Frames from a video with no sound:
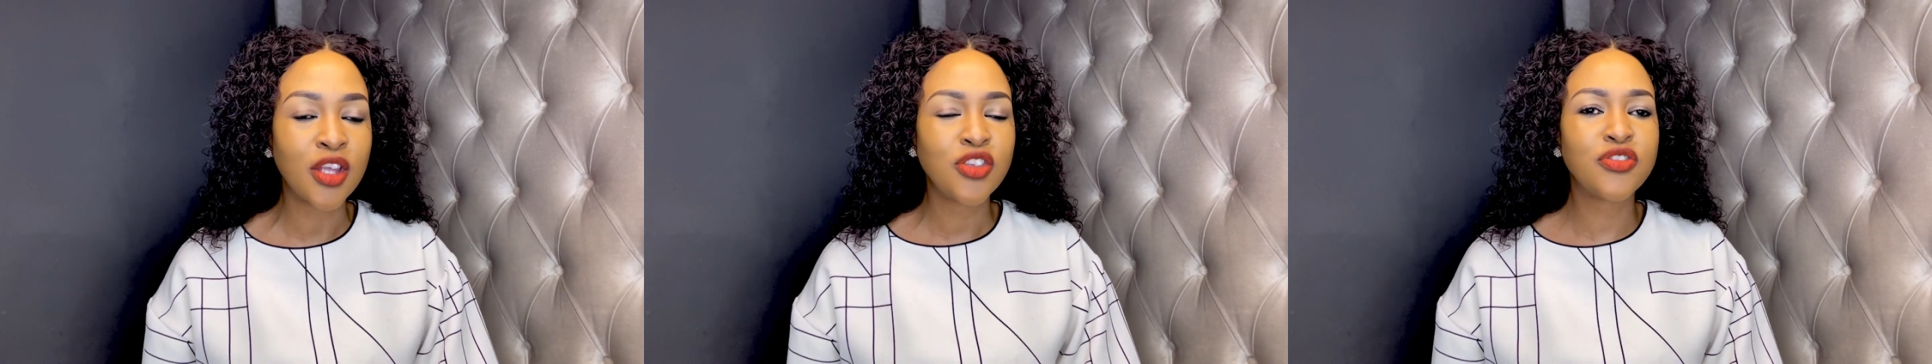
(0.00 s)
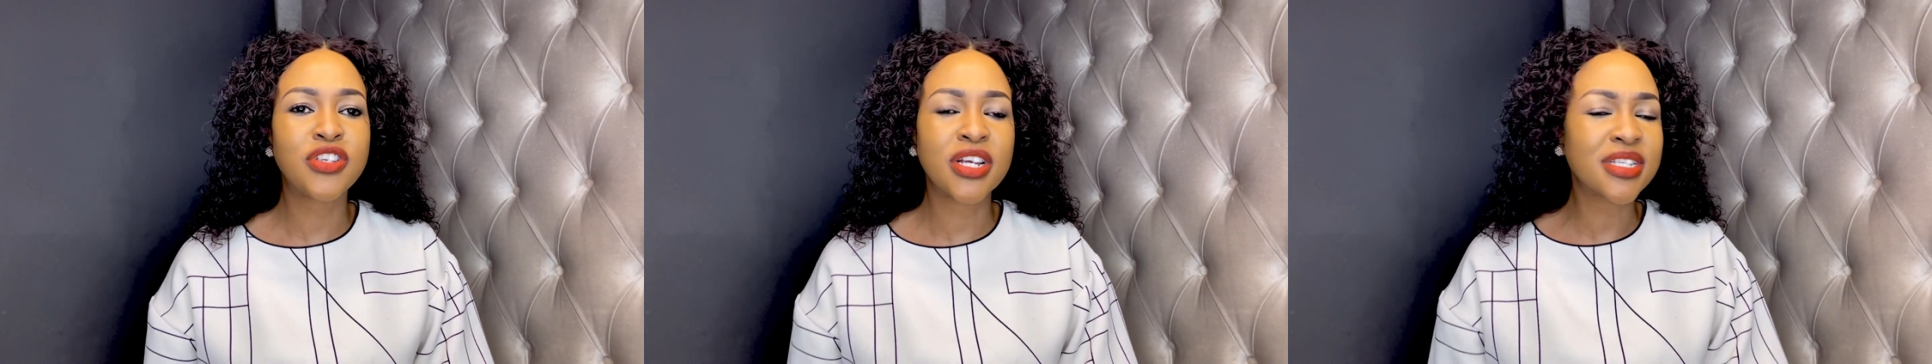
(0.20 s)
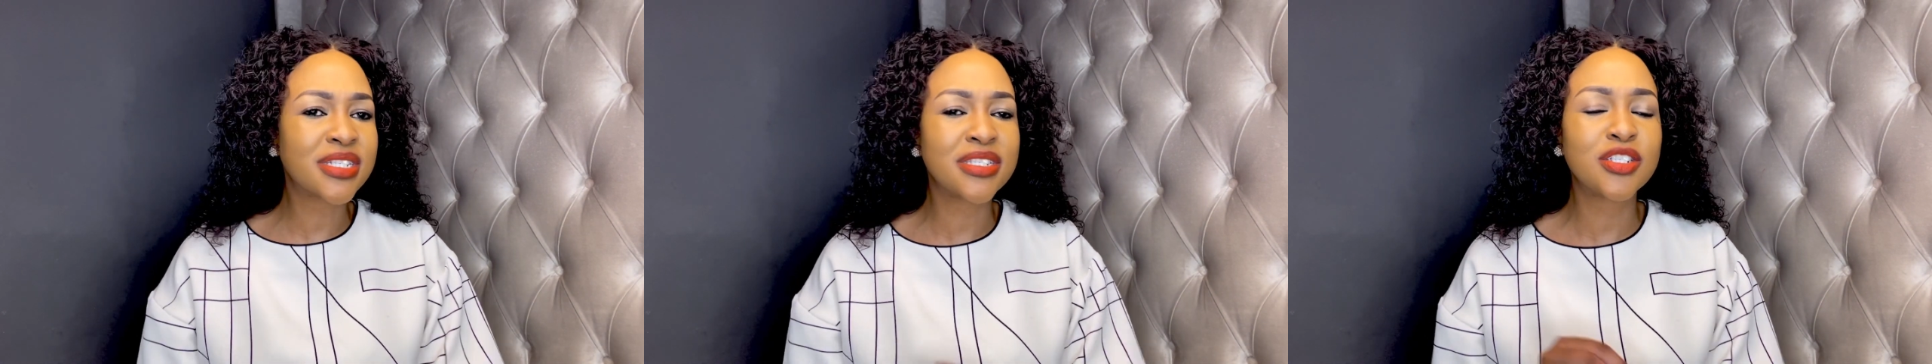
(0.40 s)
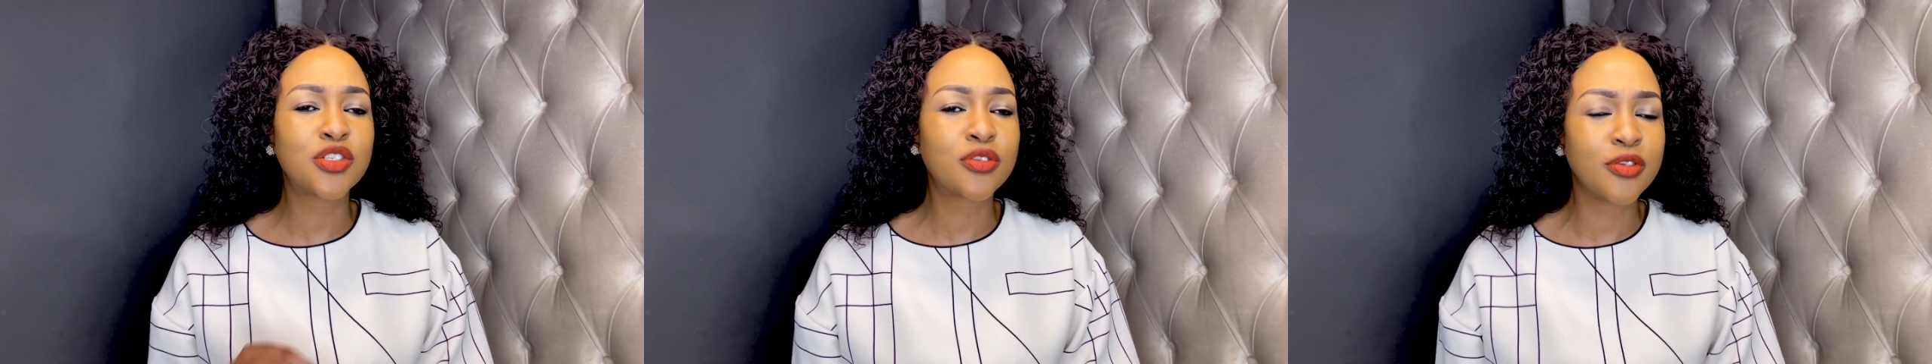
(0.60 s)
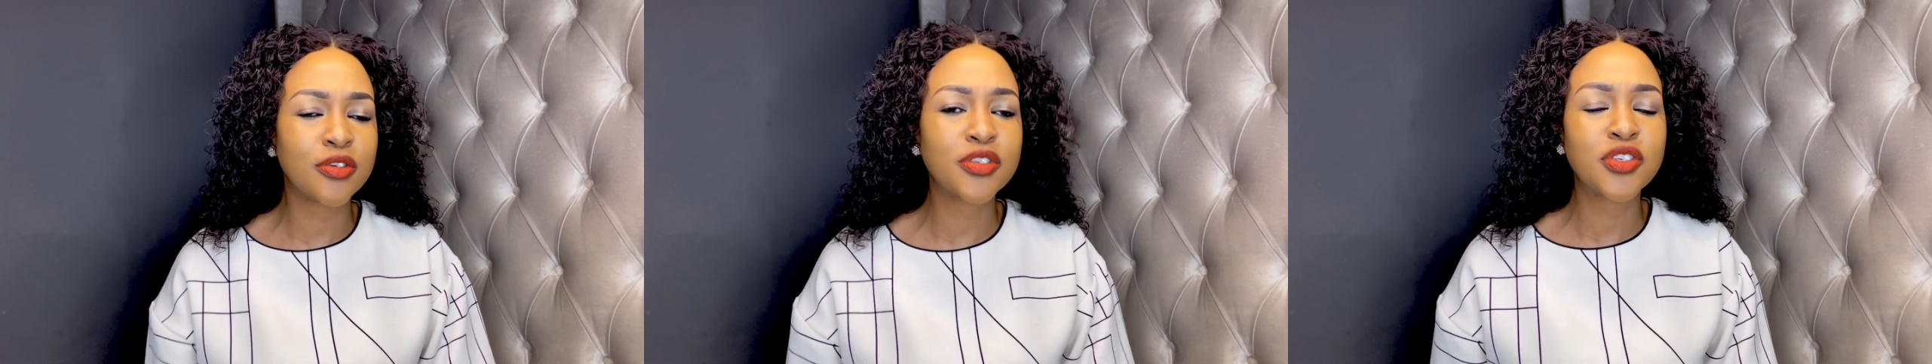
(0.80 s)
You just need
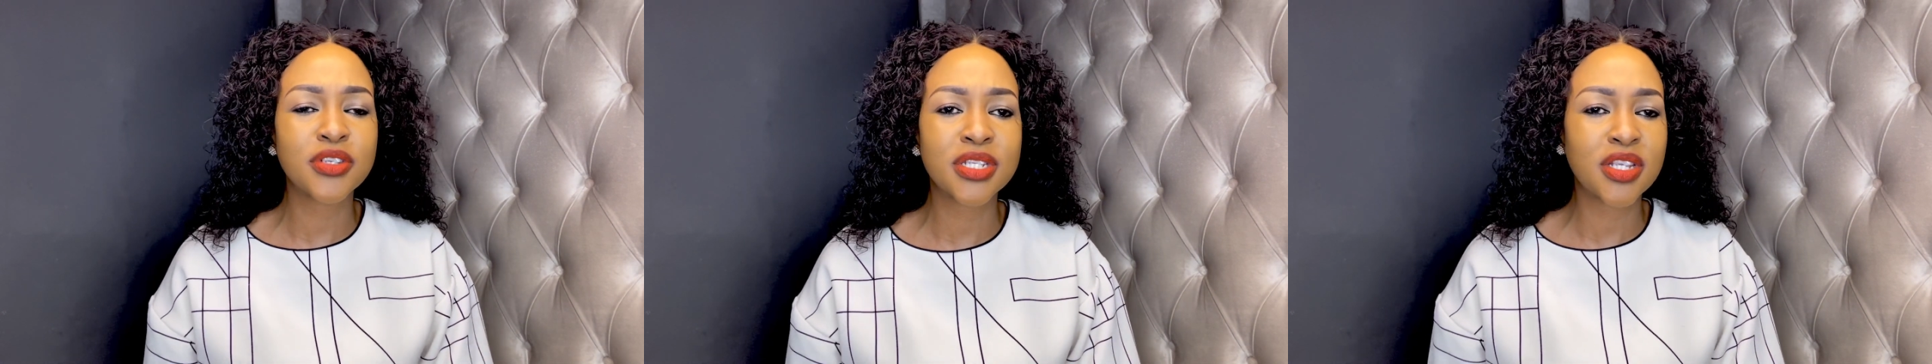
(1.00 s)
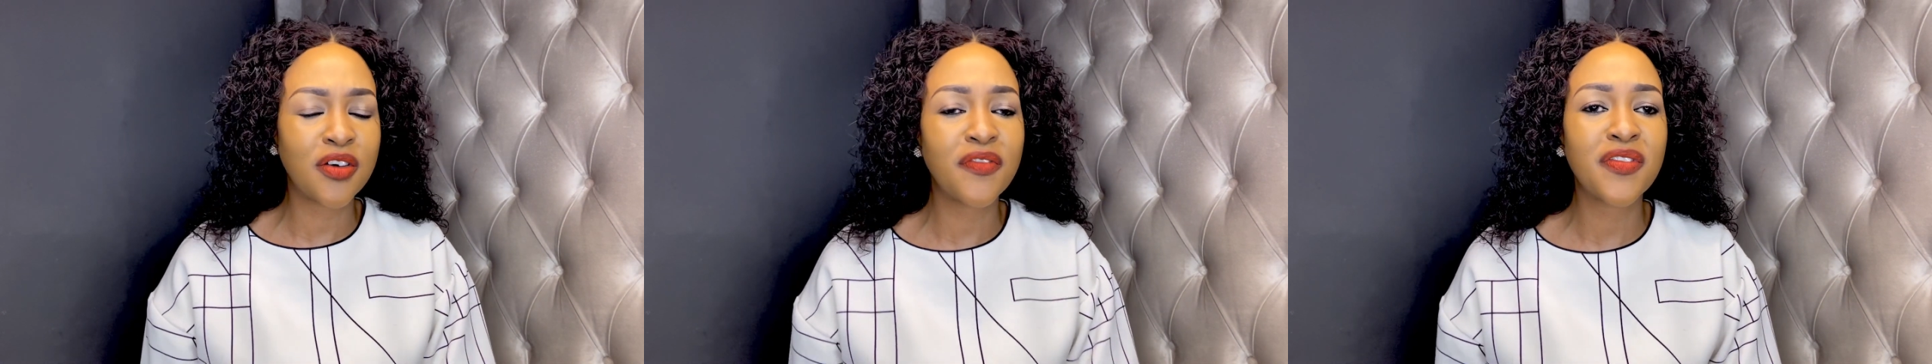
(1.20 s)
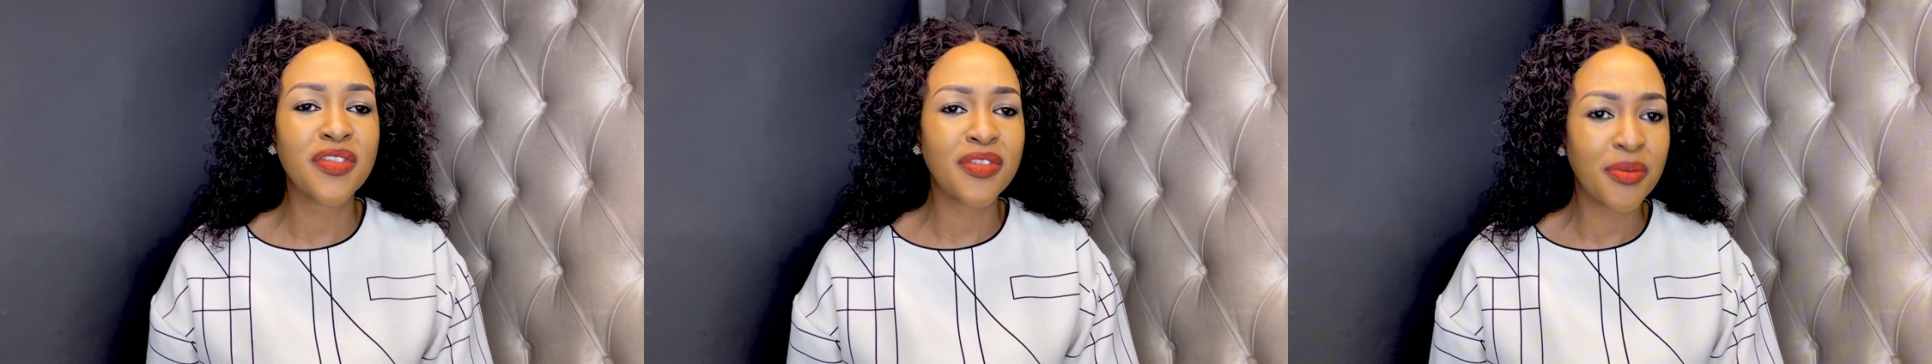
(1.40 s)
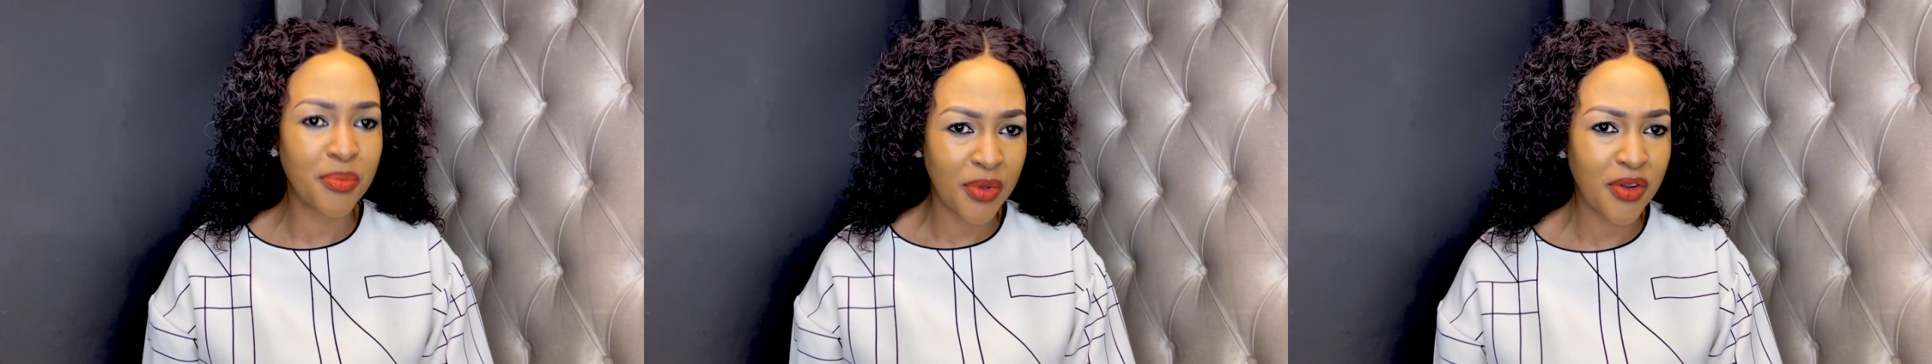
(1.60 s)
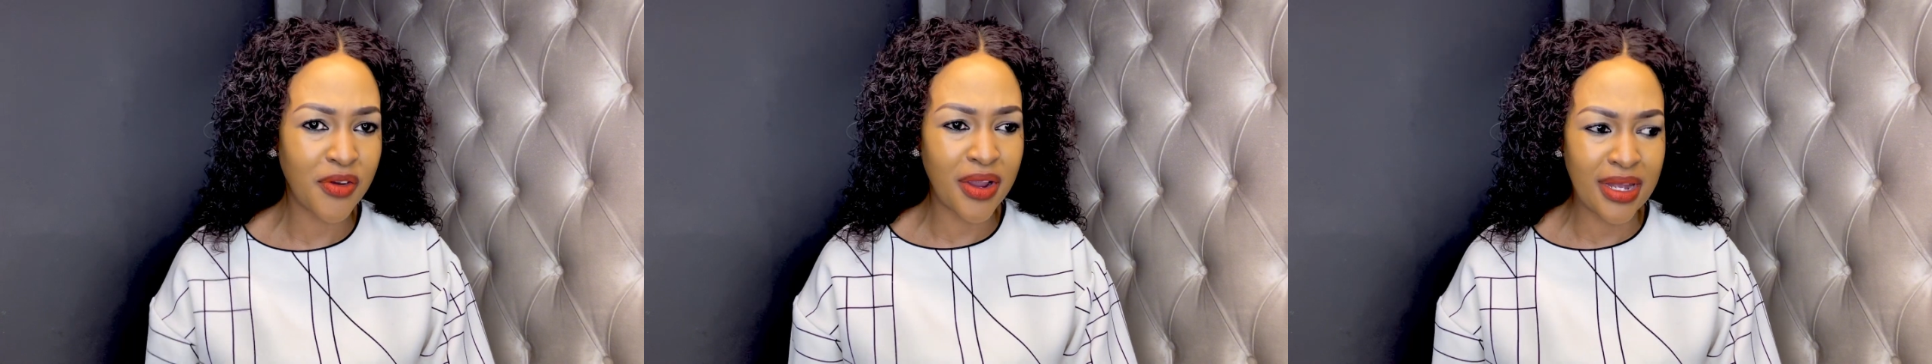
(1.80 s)
to look yourself in the
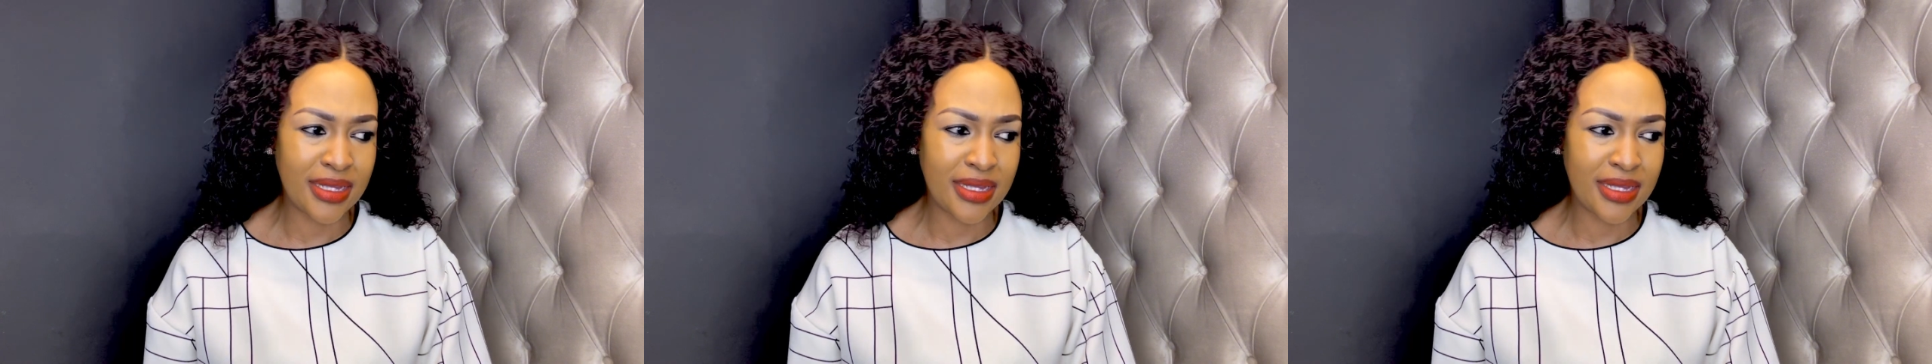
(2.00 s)
mirror